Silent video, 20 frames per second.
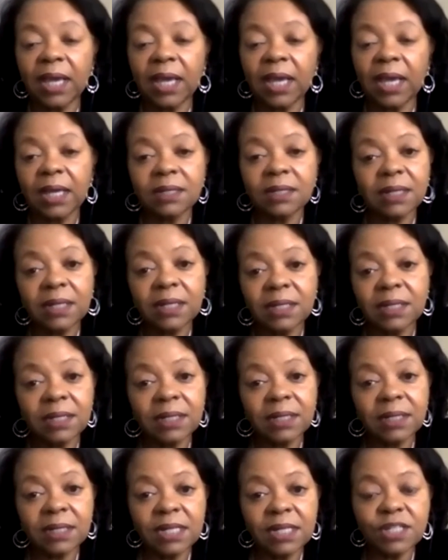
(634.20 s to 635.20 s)
and
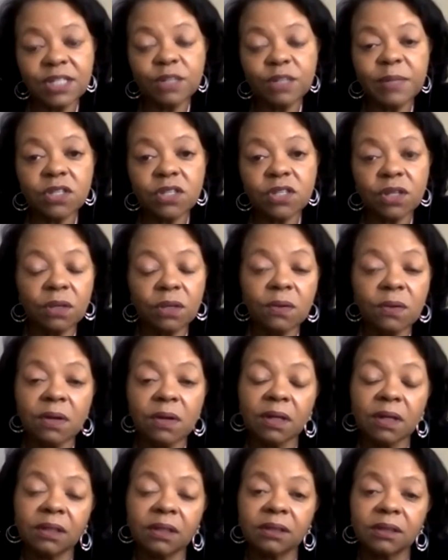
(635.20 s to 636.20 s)
it needs to be
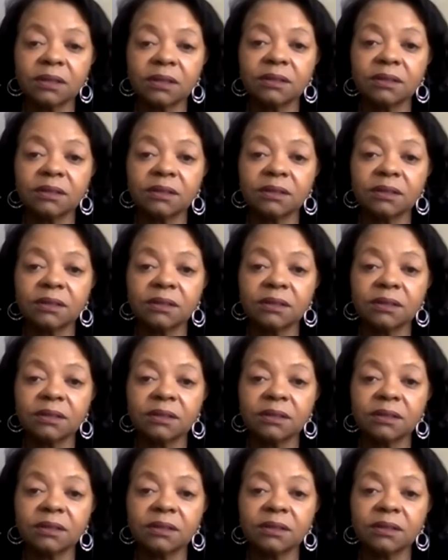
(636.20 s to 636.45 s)
secure.